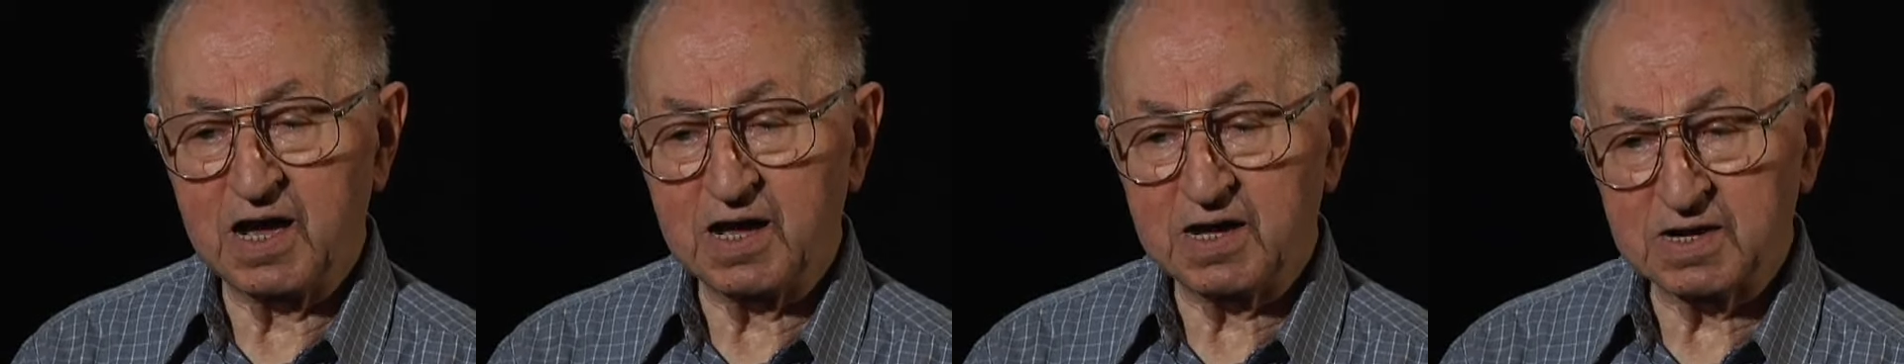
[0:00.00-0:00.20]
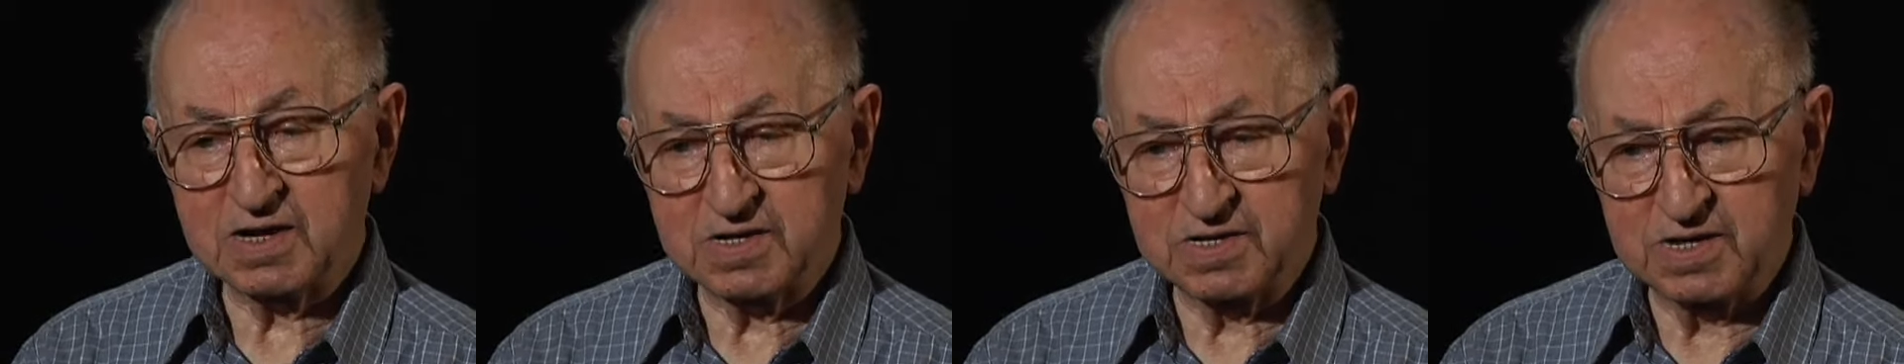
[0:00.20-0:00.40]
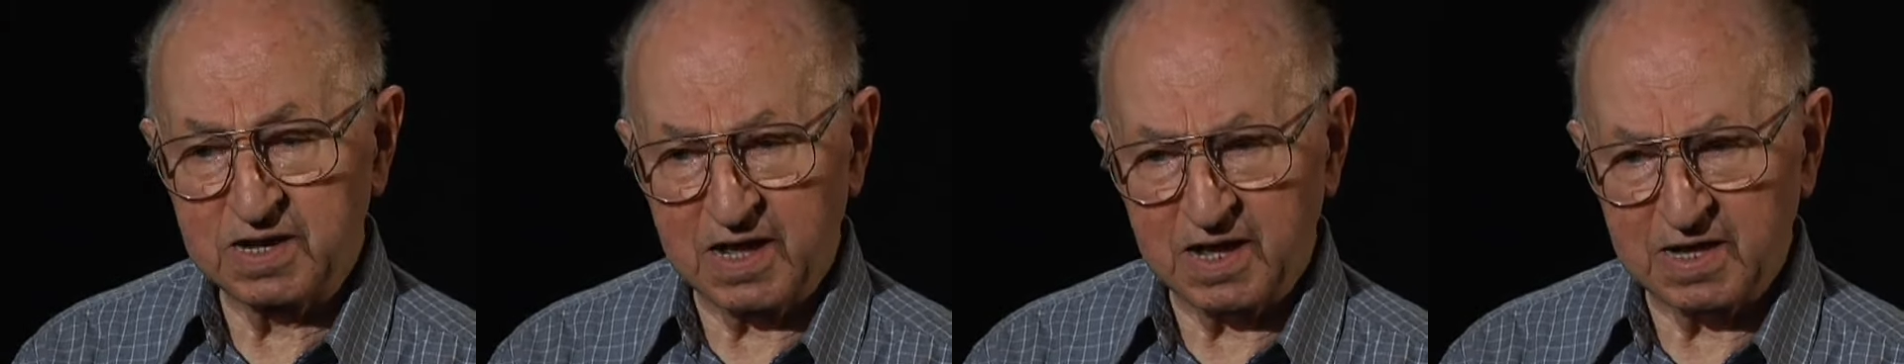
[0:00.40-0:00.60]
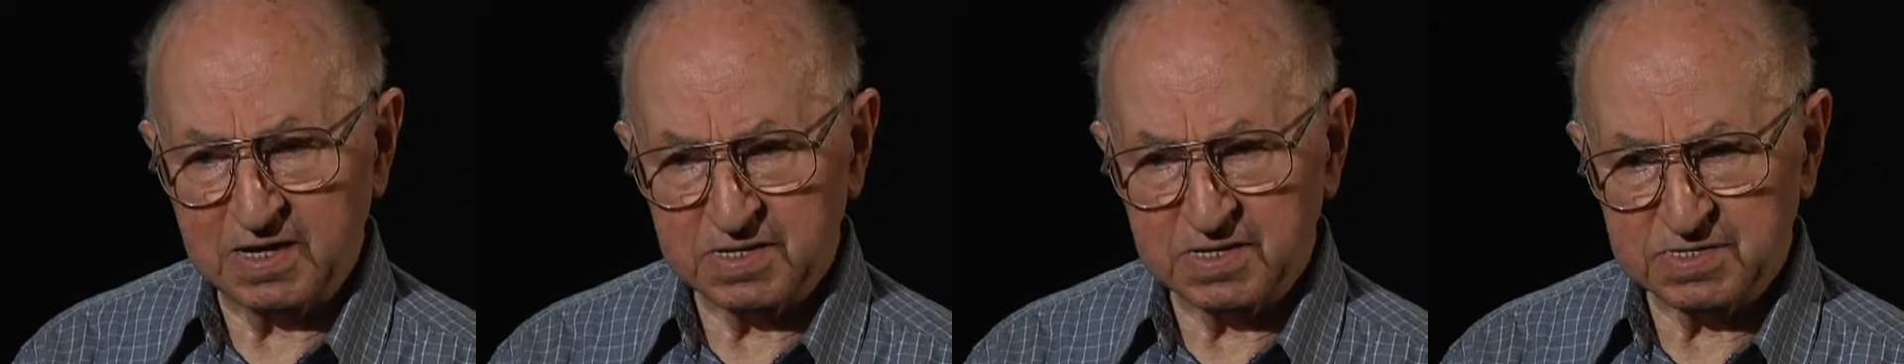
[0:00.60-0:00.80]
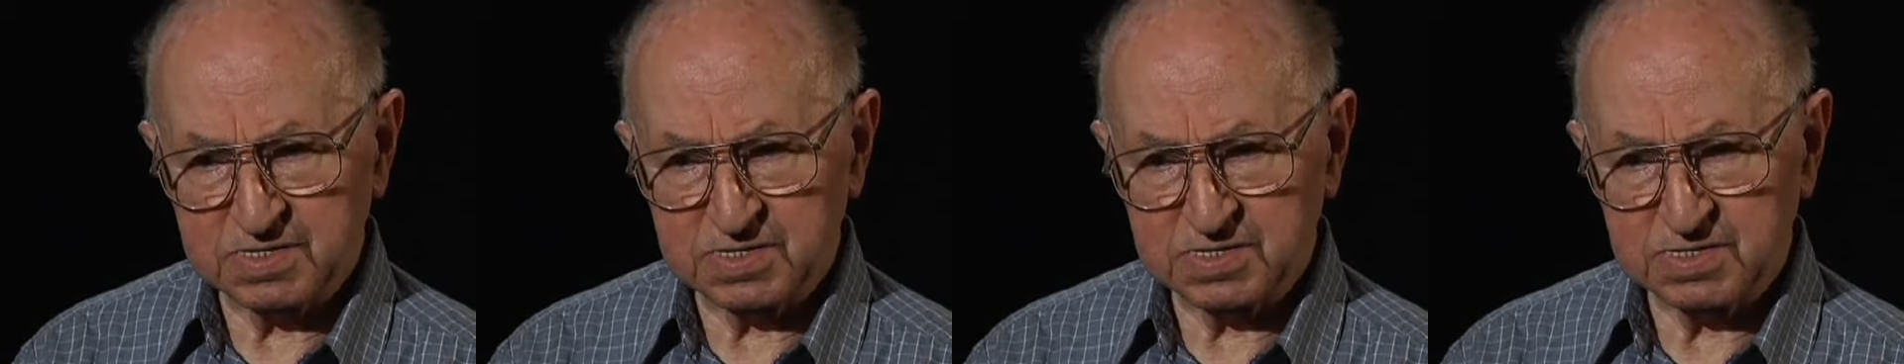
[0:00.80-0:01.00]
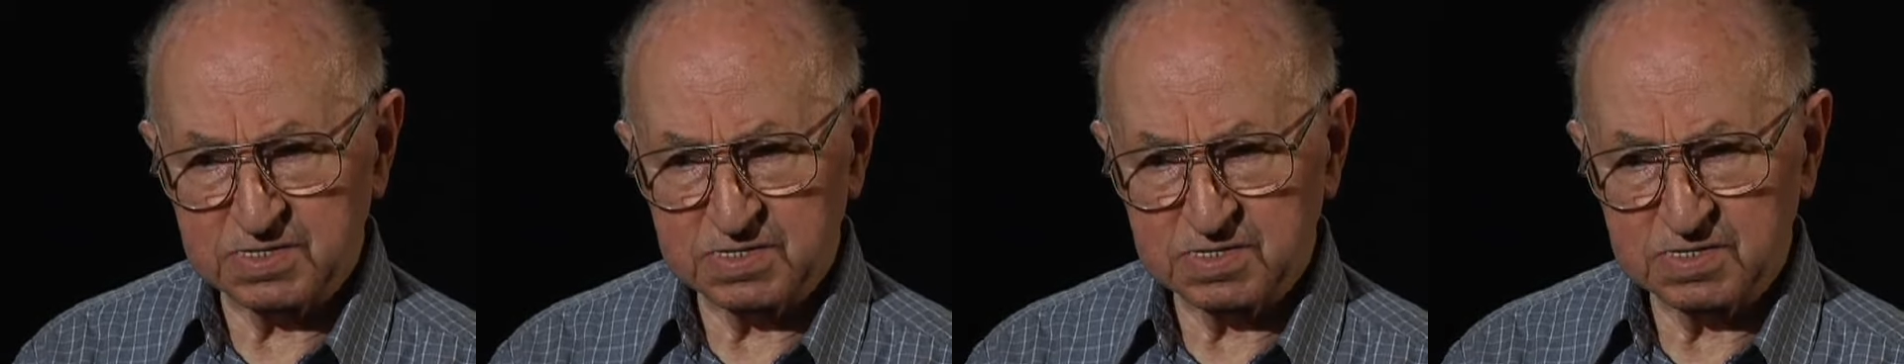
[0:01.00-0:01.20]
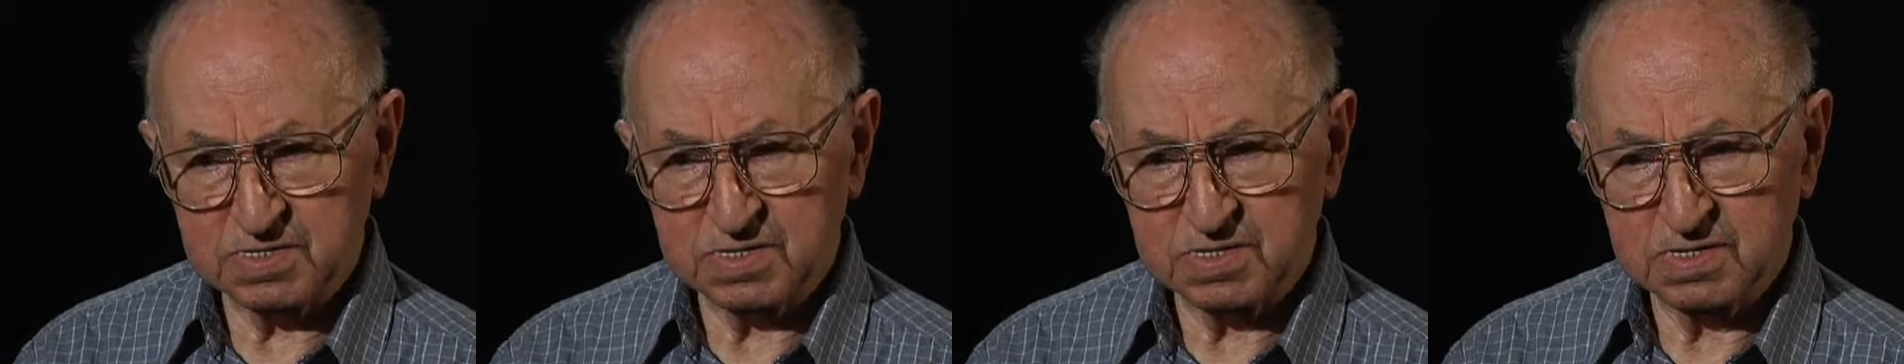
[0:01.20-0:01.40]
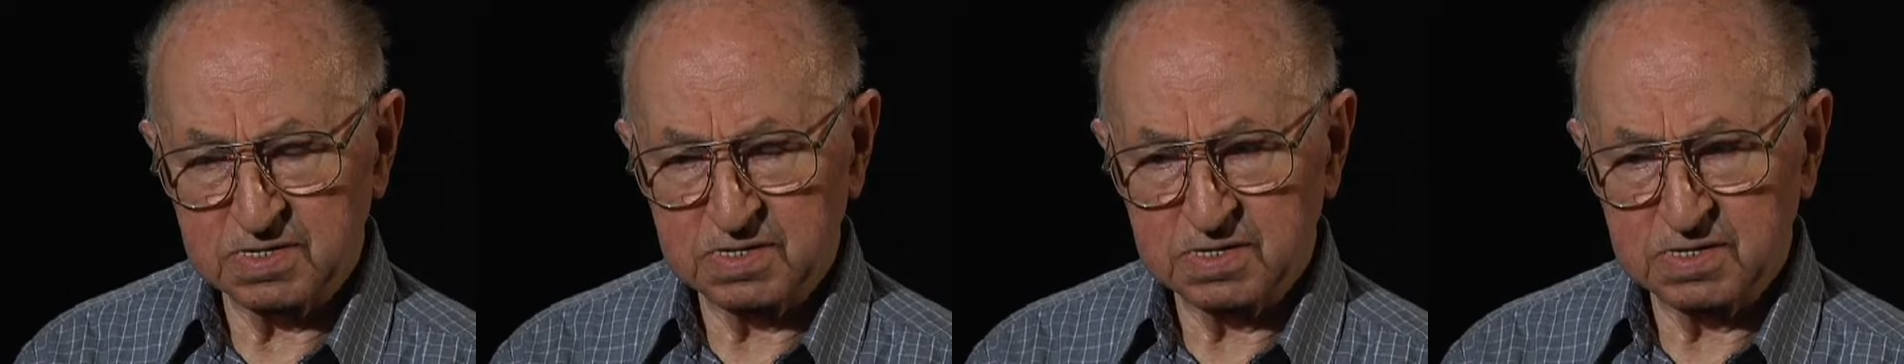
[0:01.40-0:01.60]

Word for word: are nice.